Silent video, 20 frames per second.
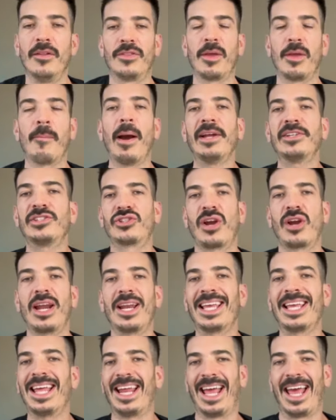they might try
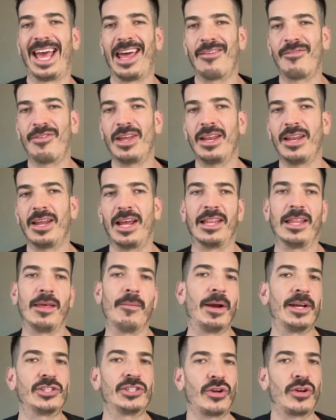to get ahead of it and they
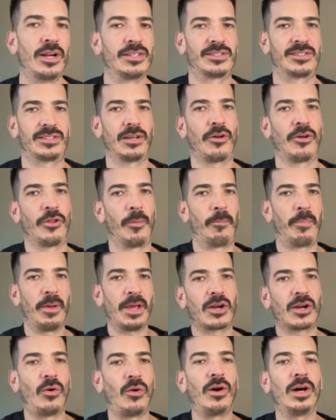might try to sell their
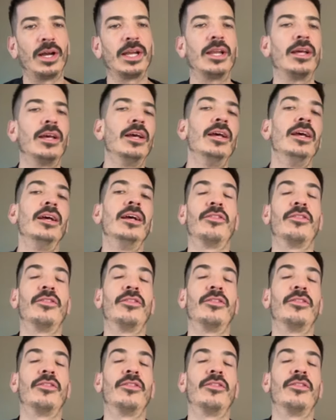Bitcoin.